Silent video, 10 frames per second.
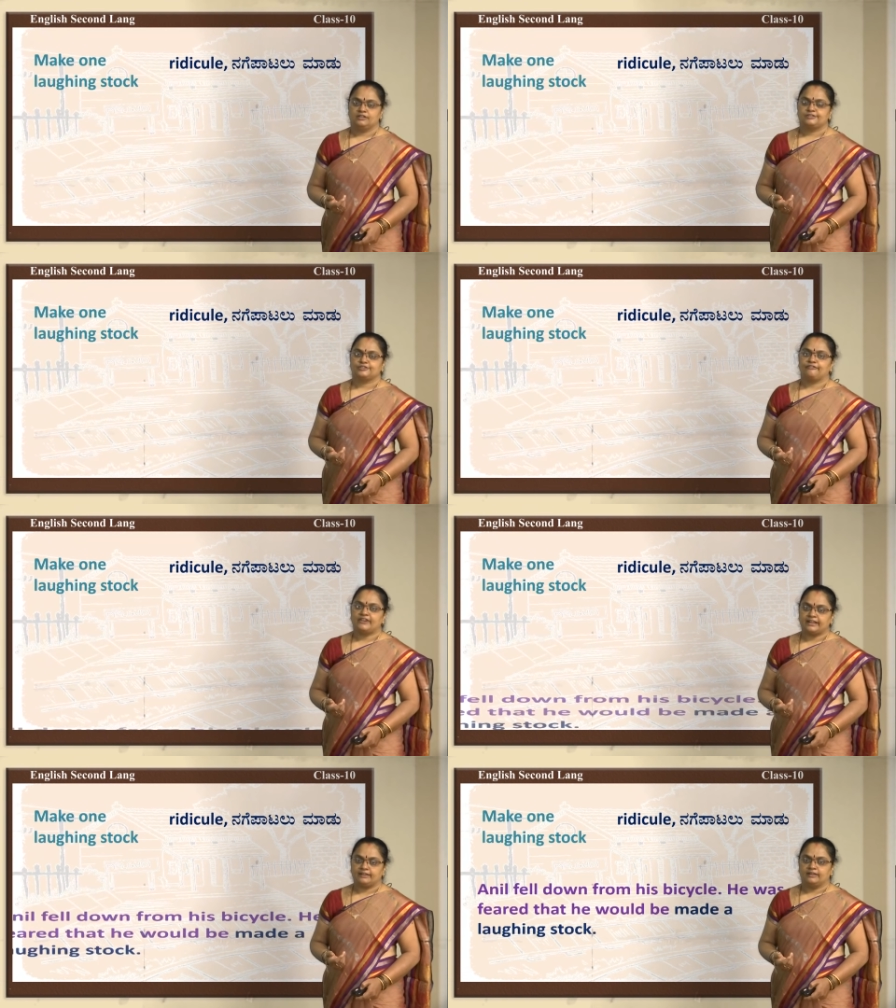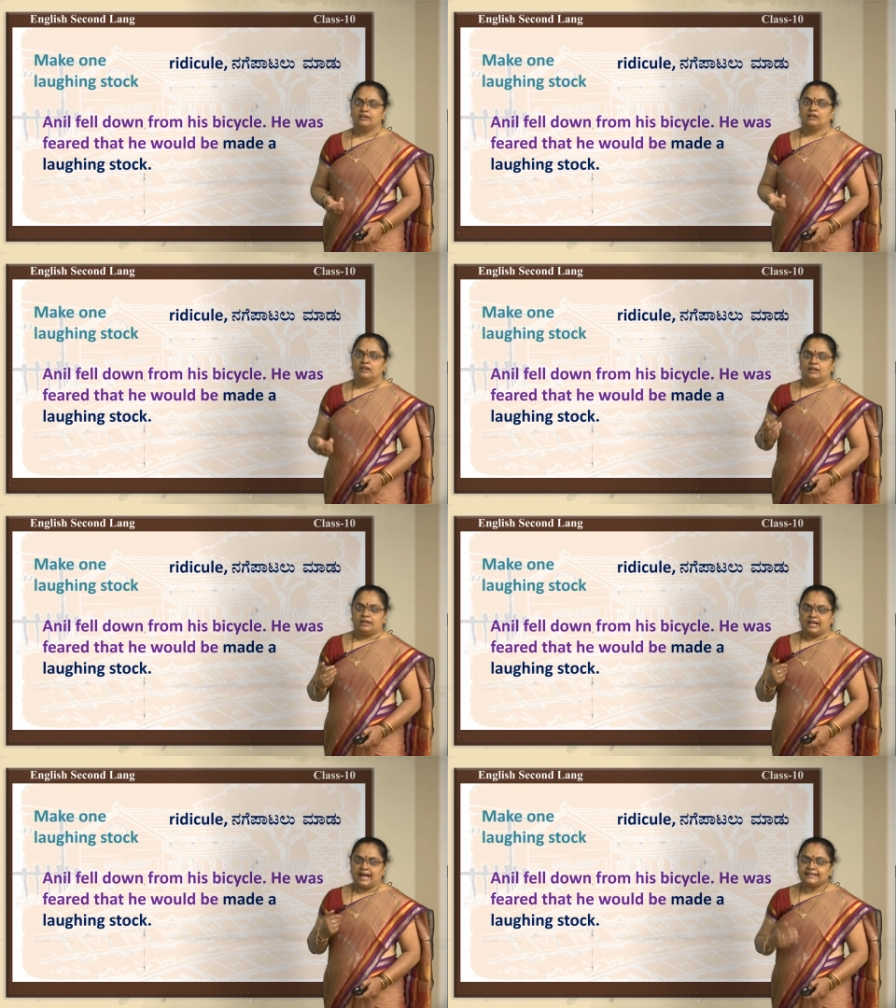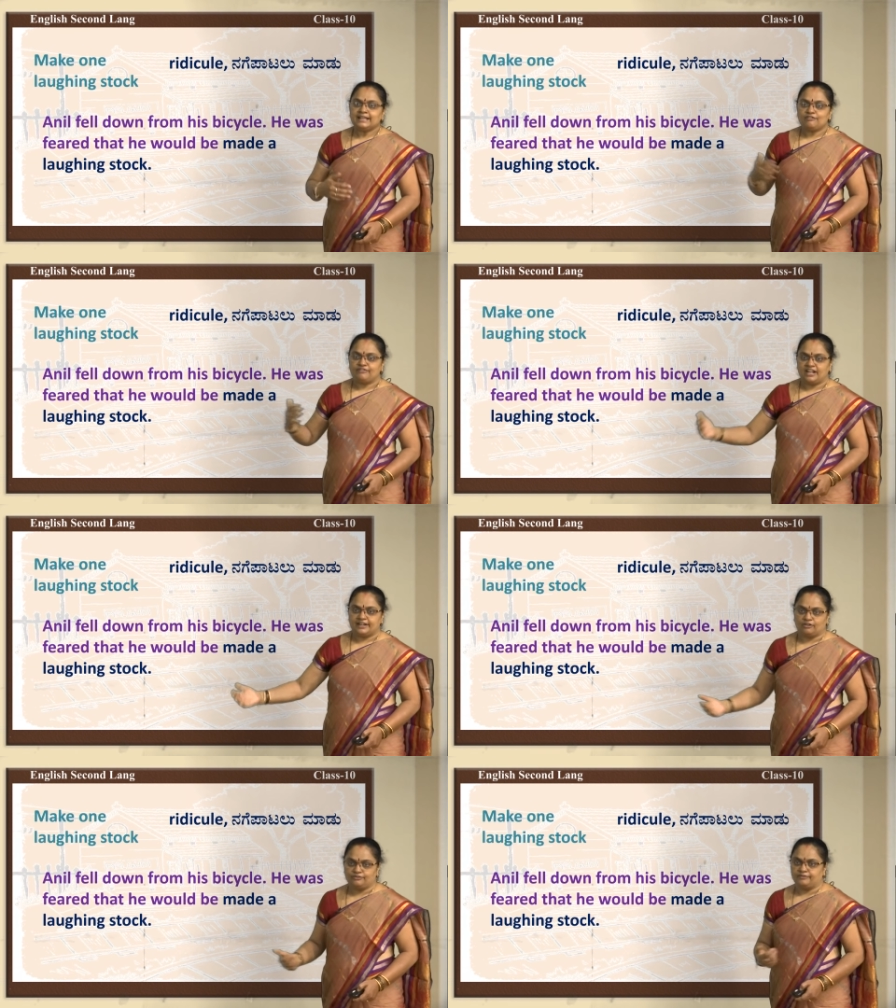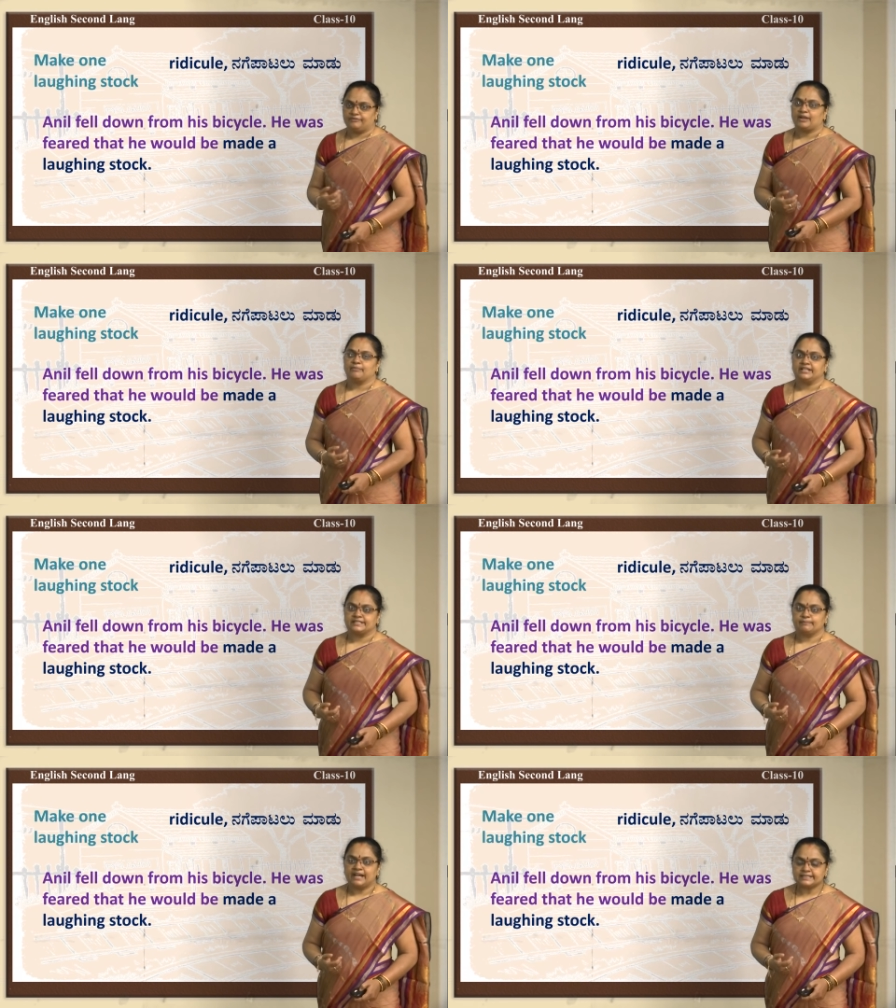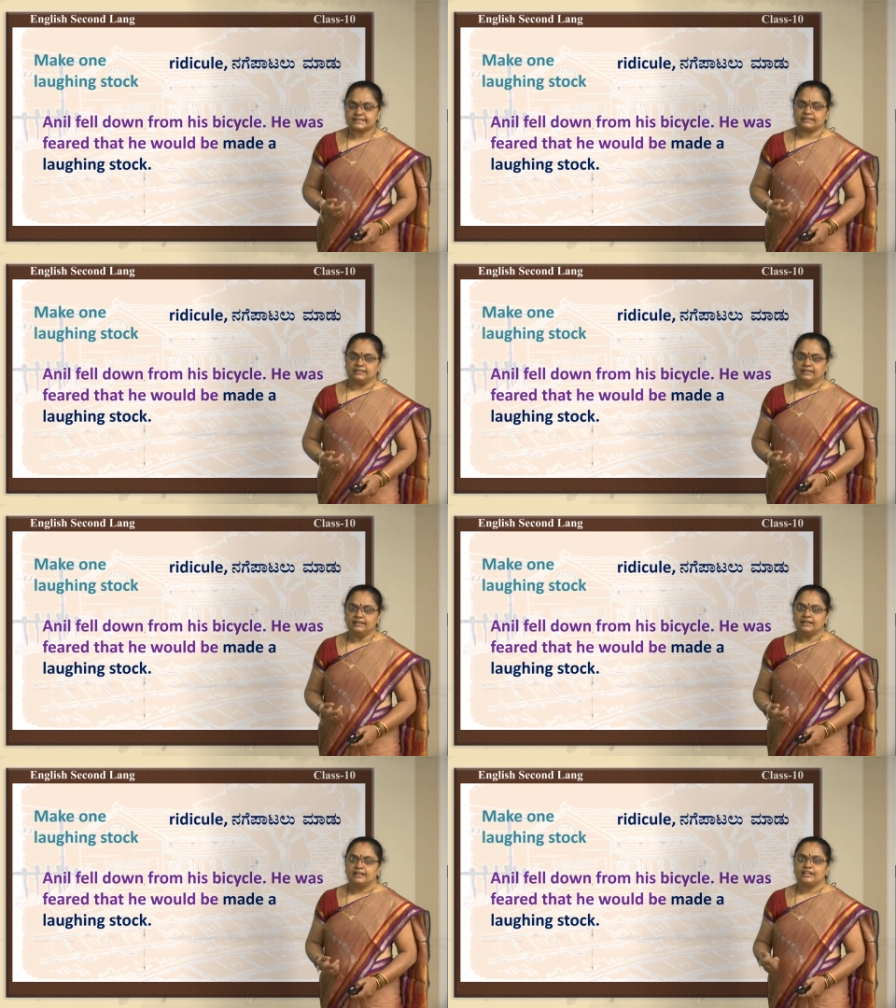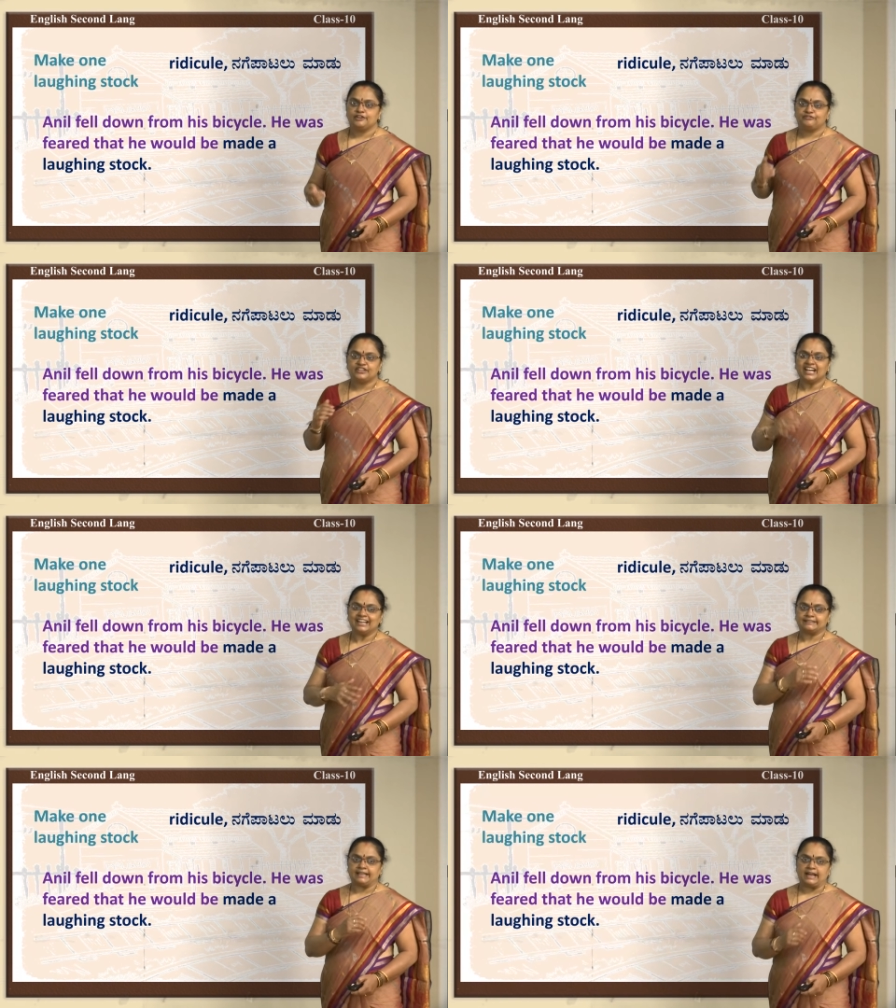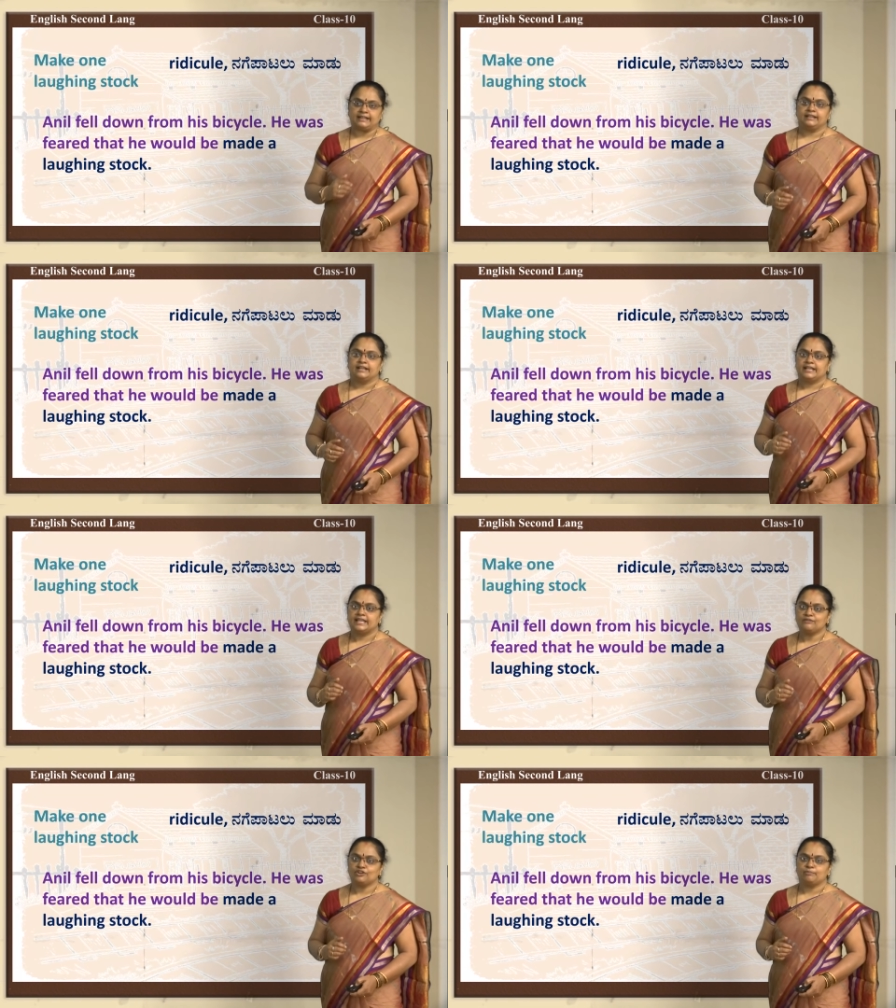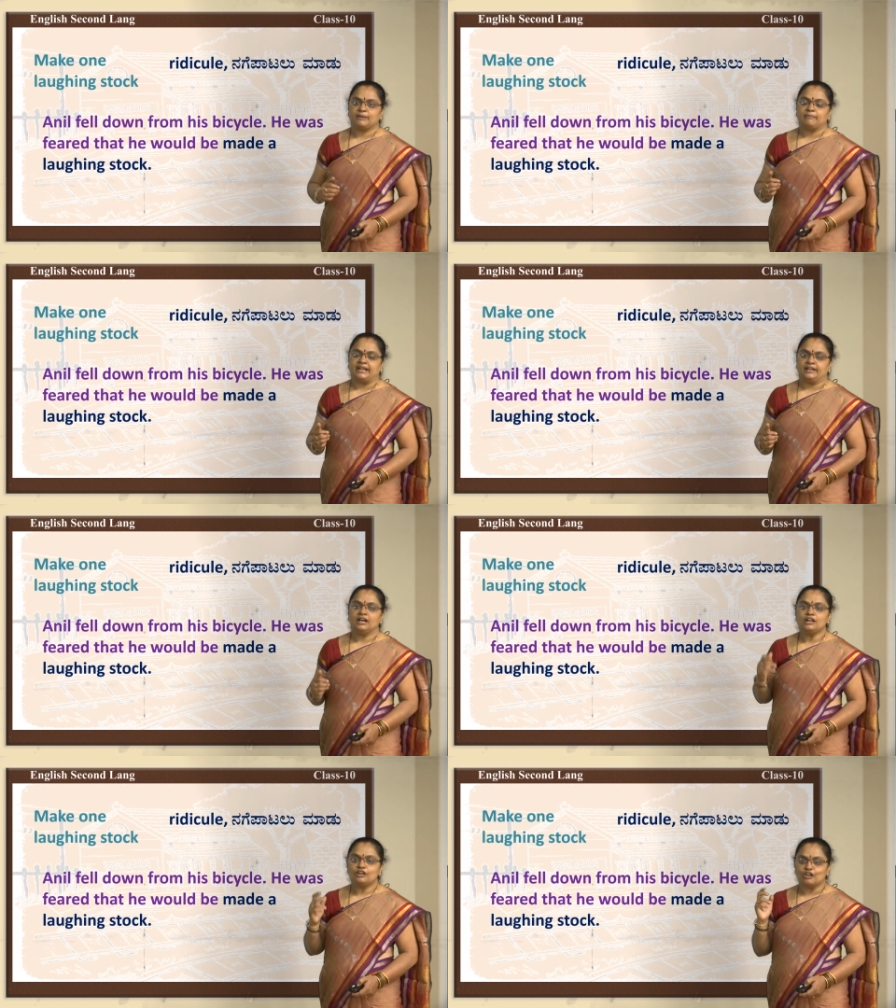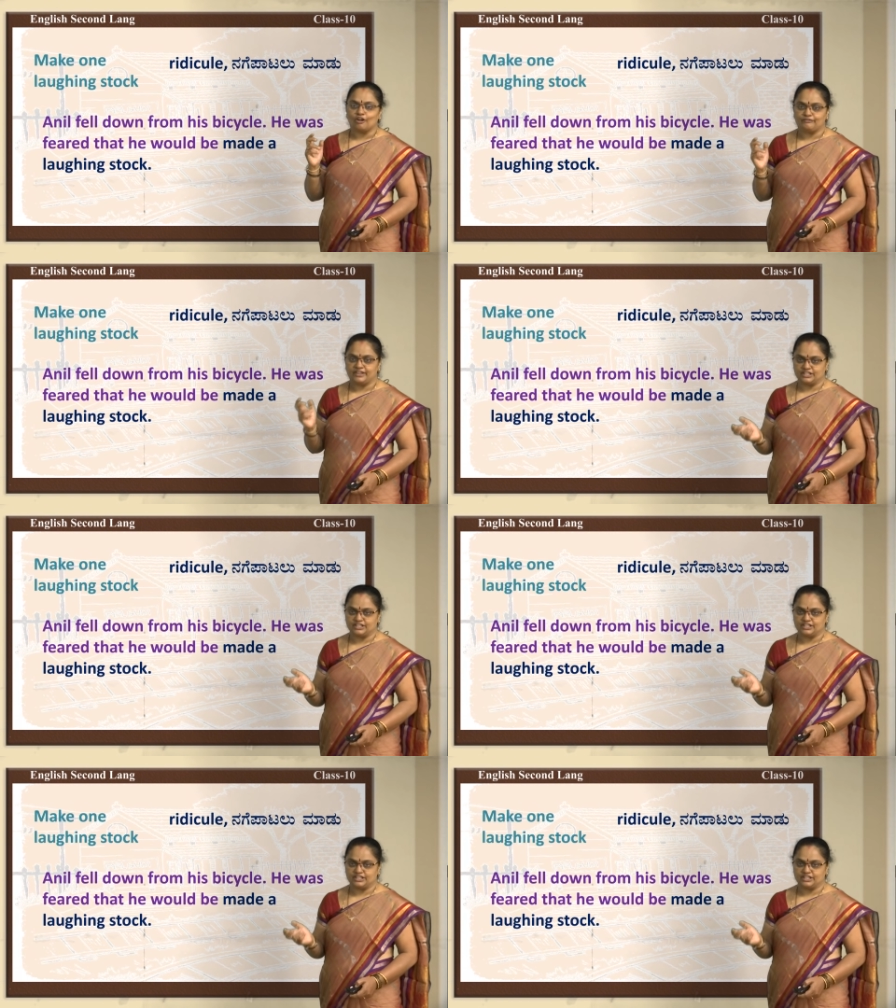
So when Anil fell down from his bicycle, he feared that he would be made a laughing